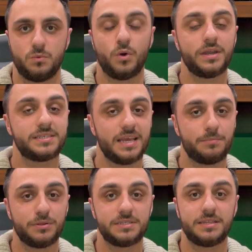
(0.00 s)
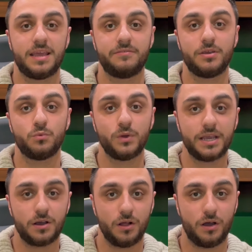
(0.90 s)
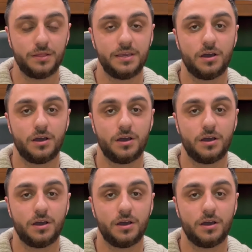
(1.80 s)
One example is that they have a recall on the